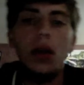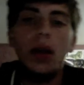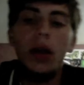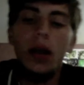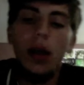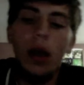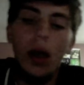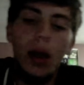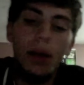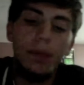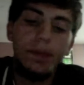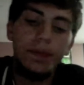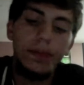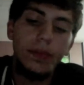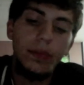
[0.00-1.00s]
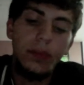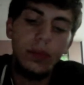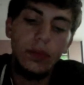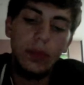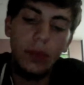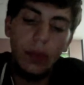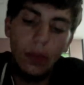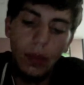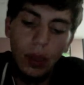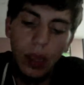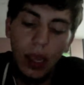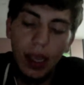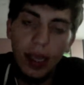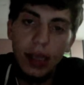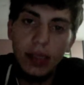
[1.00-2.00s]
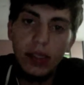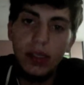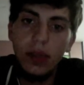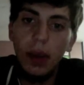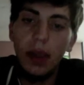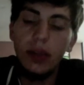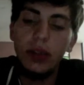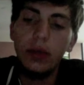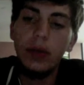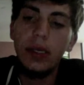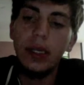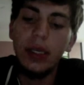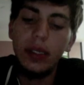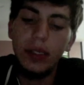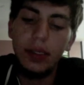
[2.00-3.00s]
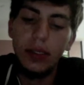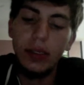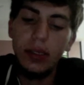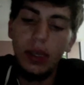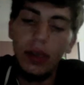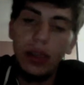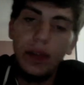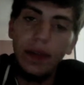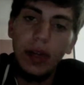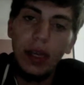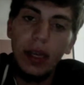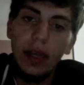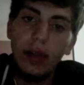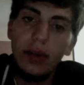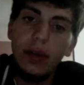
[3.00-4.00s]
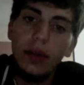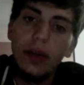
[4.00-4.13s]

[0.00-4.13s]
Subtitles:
I guess the way I'll do it is I'll give it a hit.